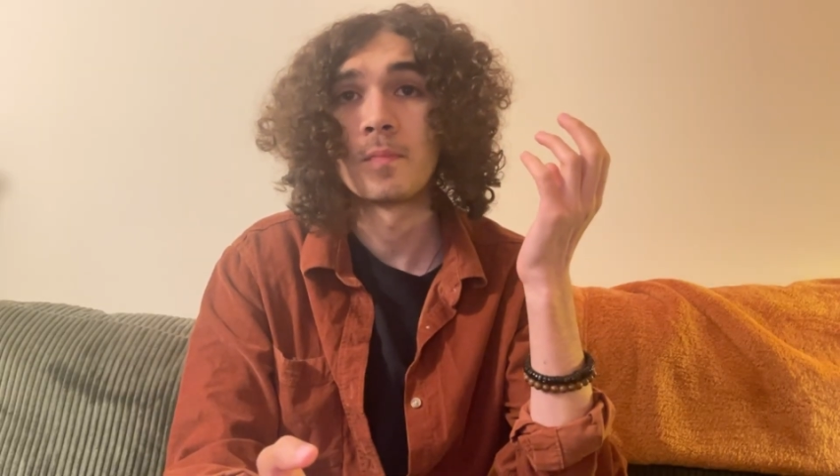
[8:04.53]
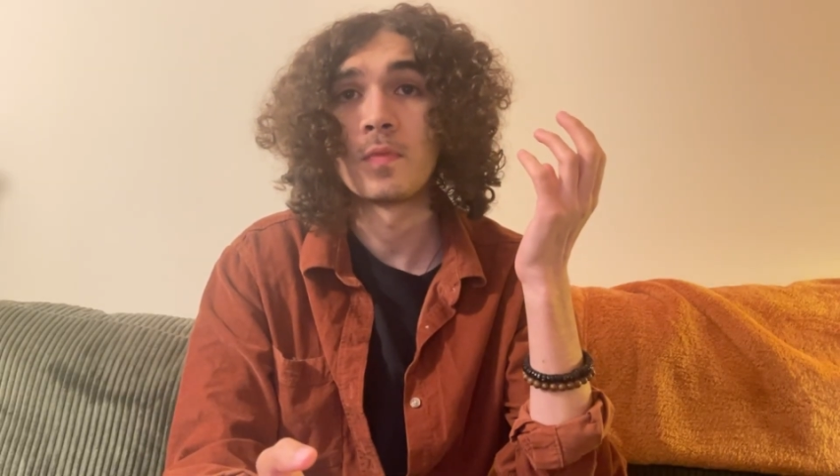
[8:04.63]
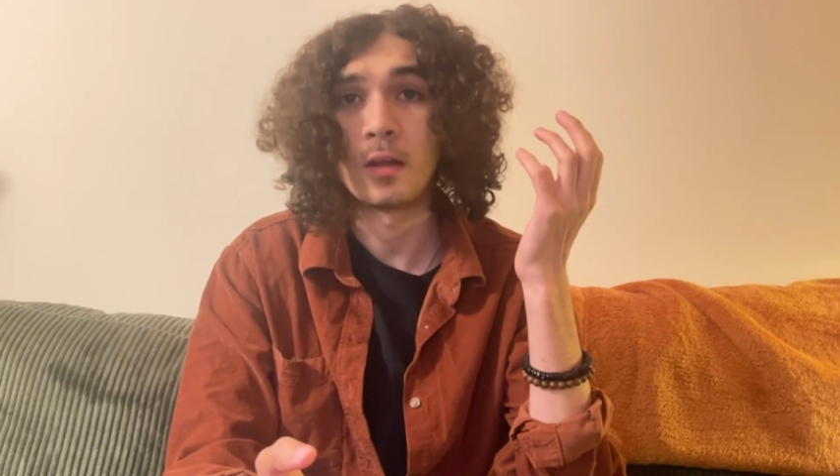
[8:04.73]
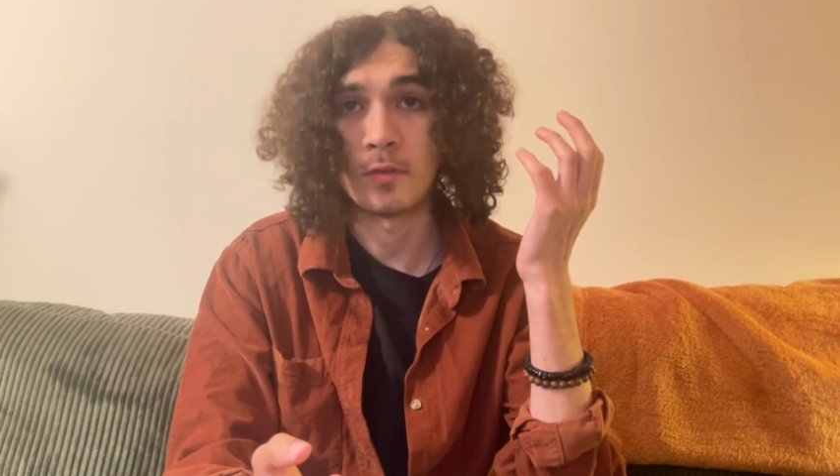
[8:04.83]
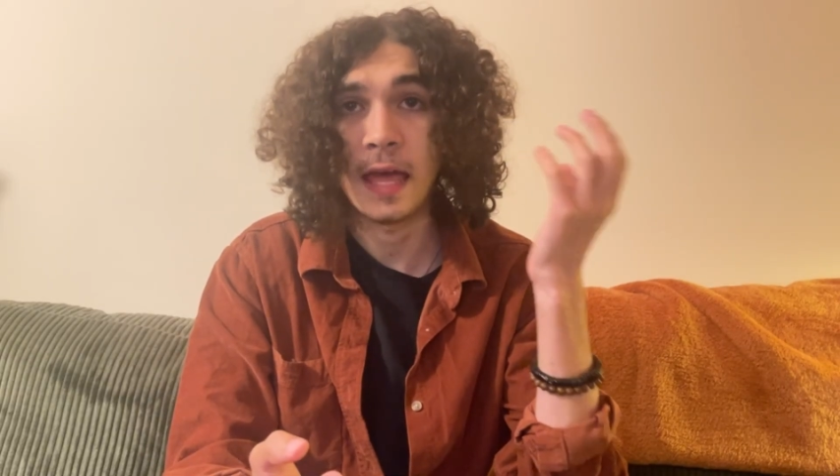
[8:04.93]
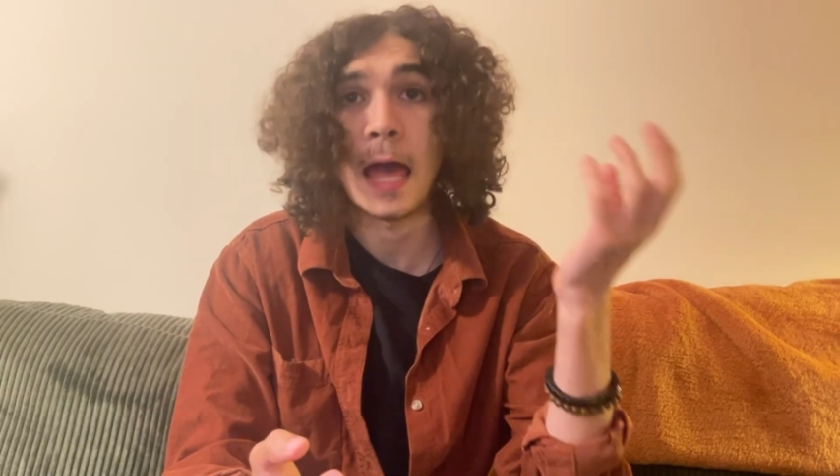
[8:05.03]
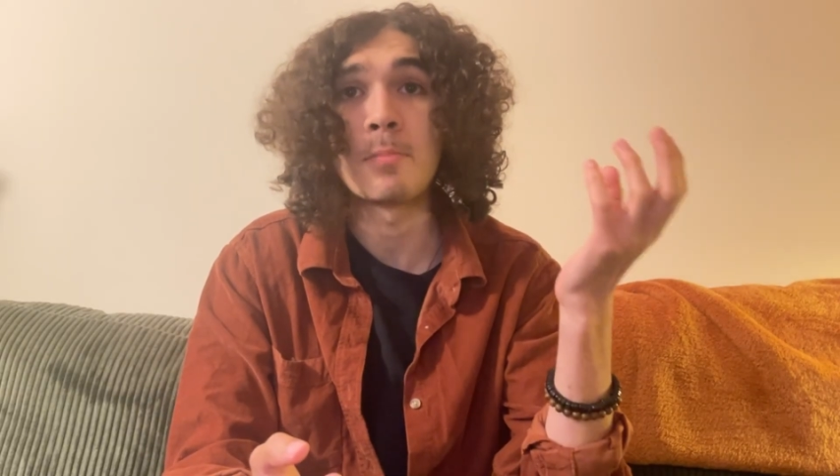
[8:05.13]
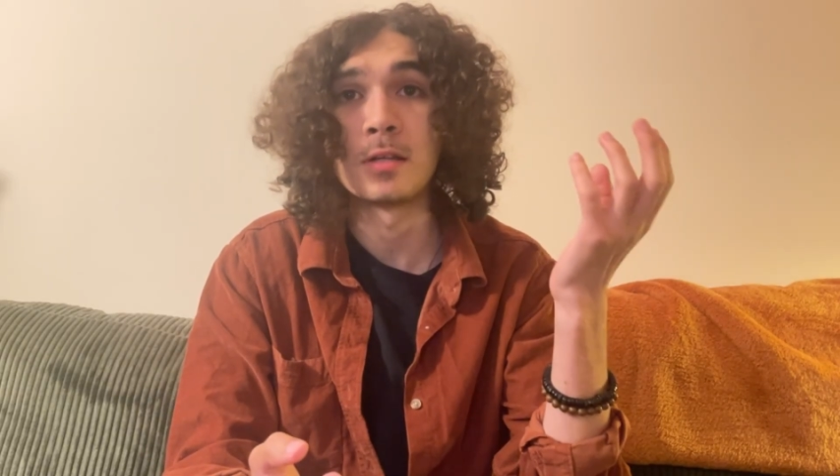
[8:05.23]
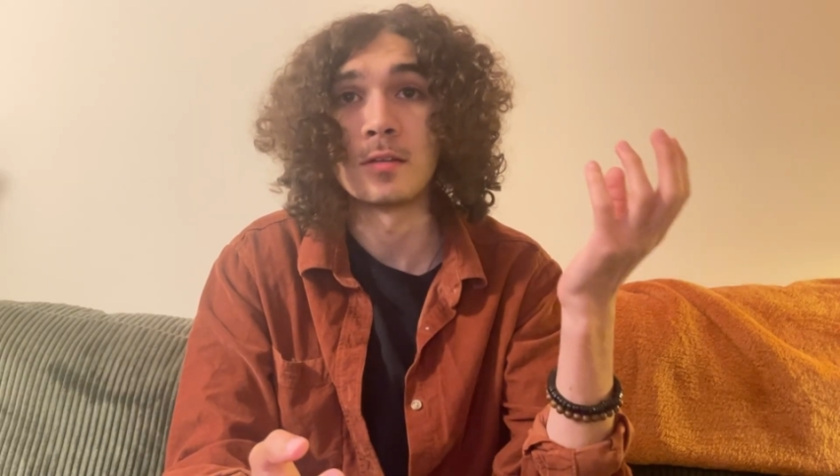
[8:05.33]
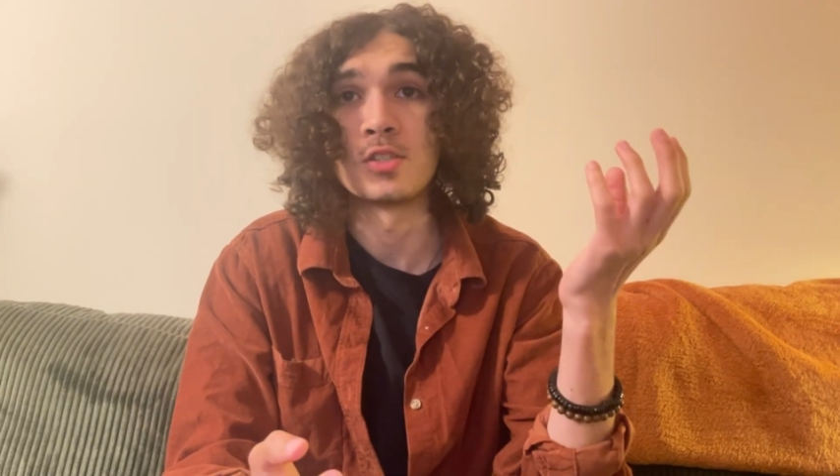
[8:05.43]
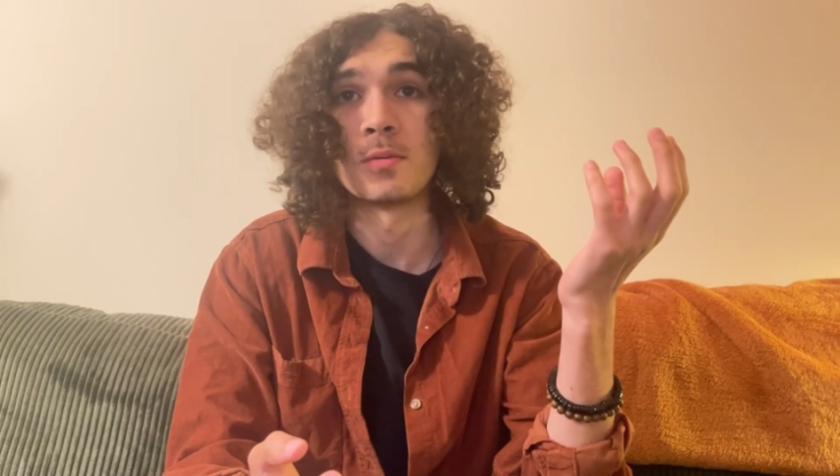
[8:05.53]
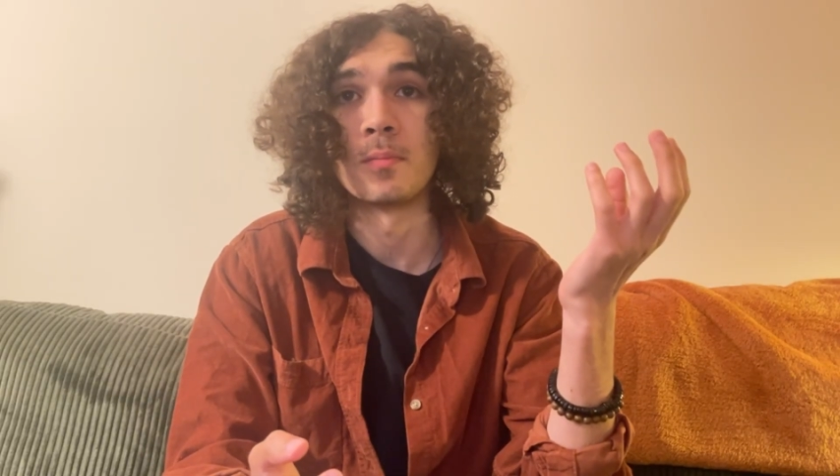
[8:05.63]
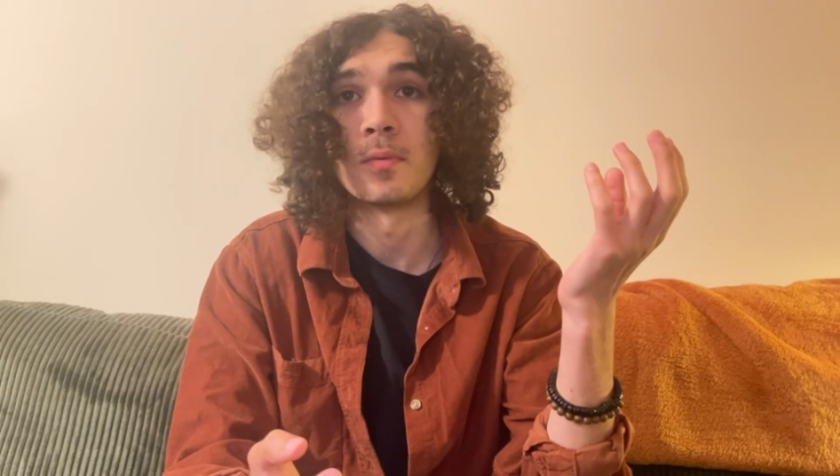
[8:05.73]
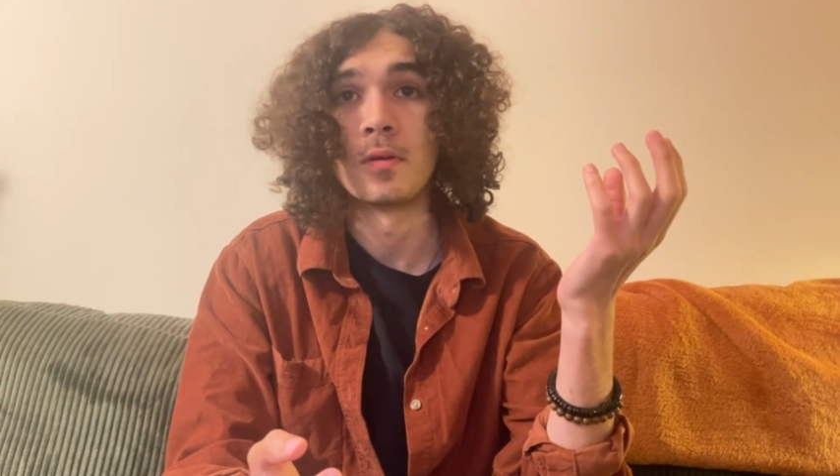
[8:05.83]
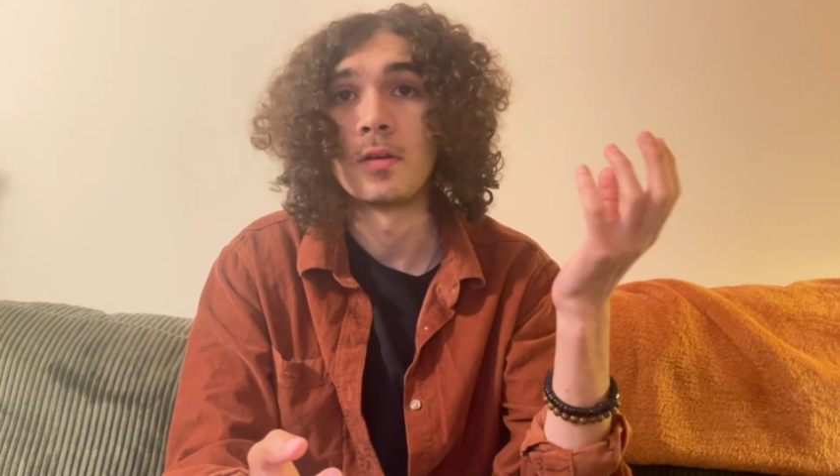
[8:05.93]
of capitalism,
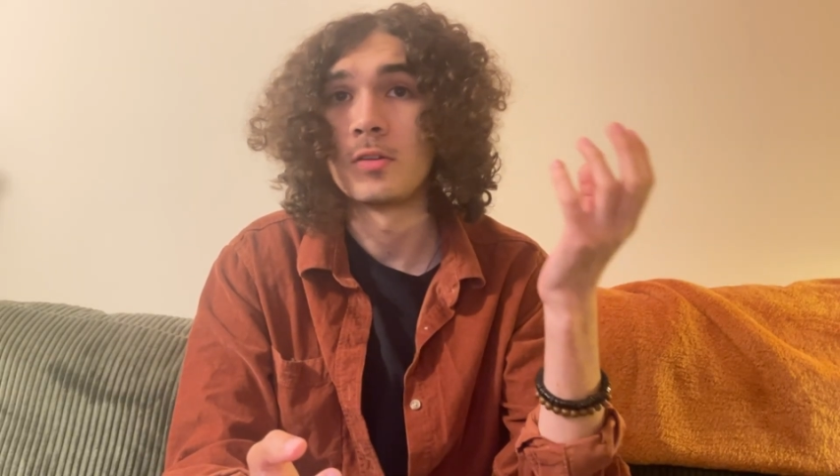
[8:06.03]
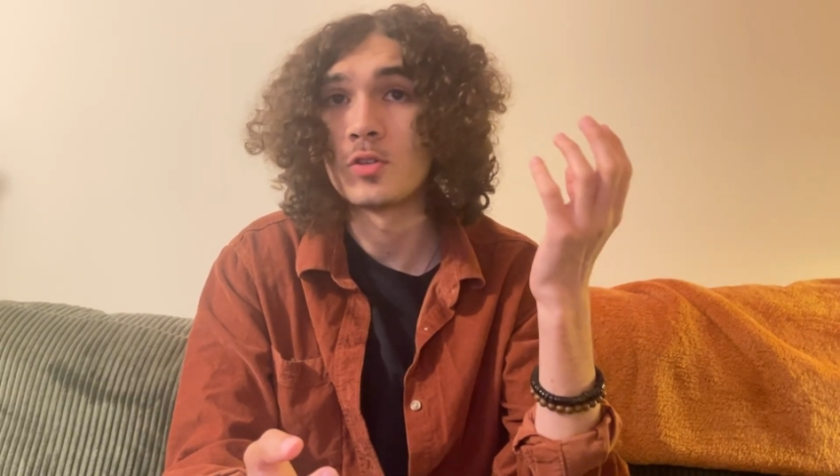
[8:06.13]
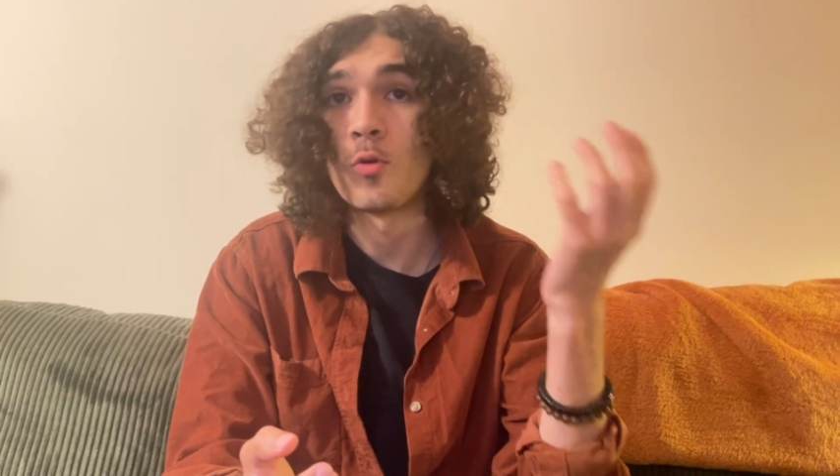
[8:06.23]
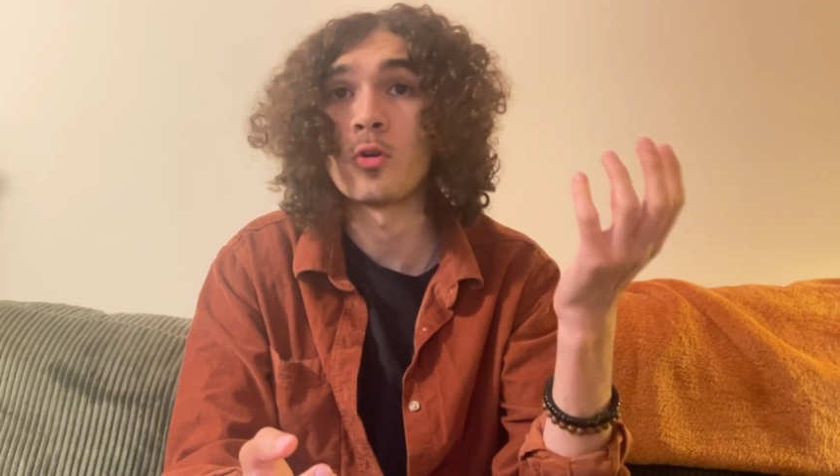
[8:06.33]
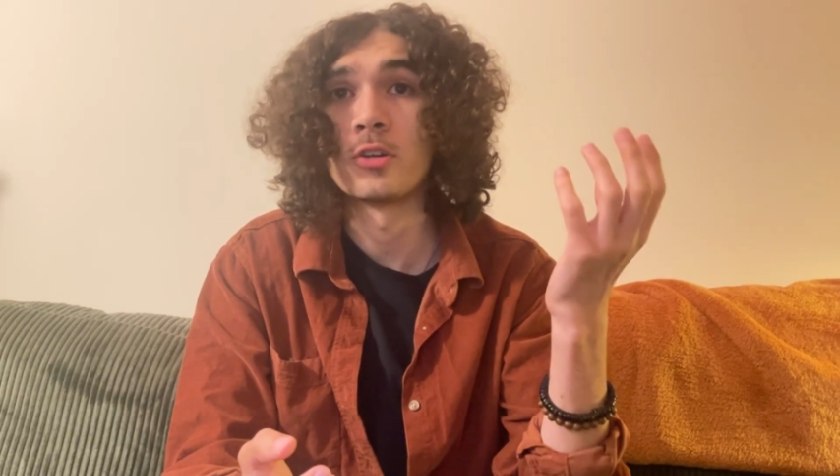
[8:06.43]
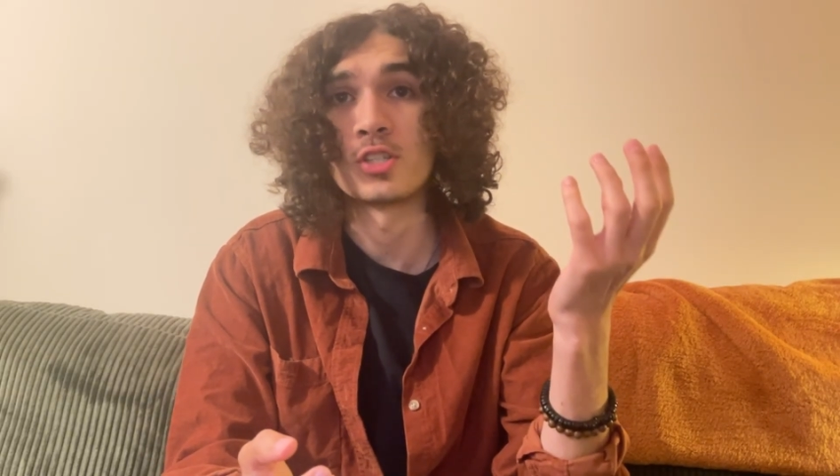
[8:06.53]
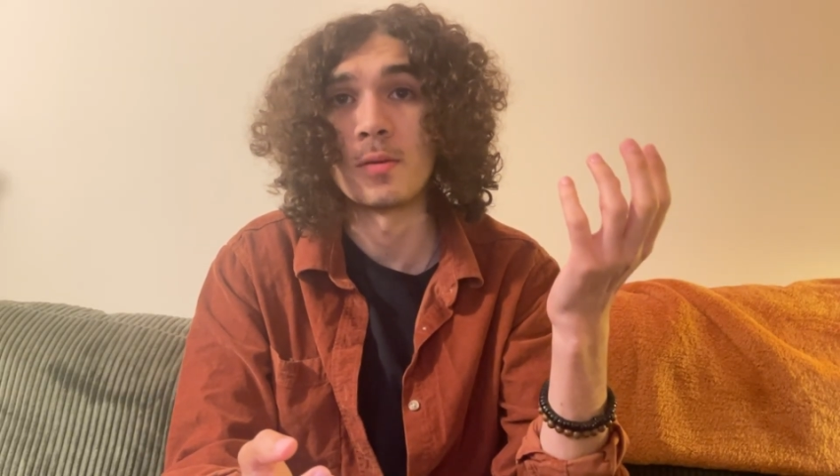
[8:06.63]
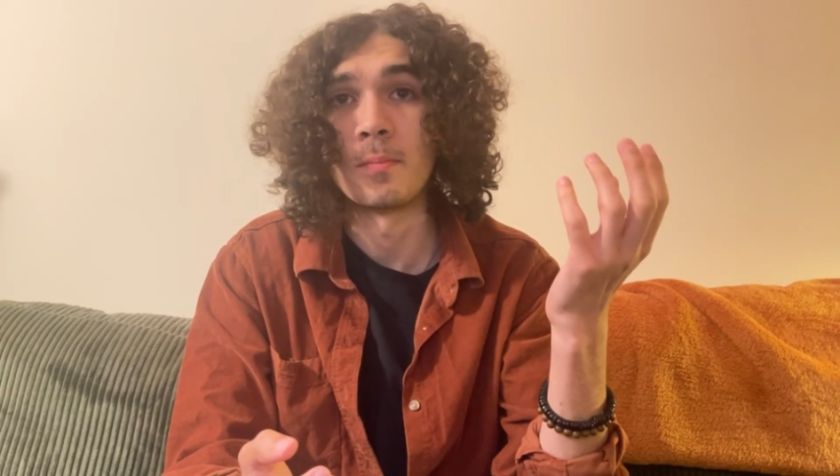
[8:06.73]
tourism,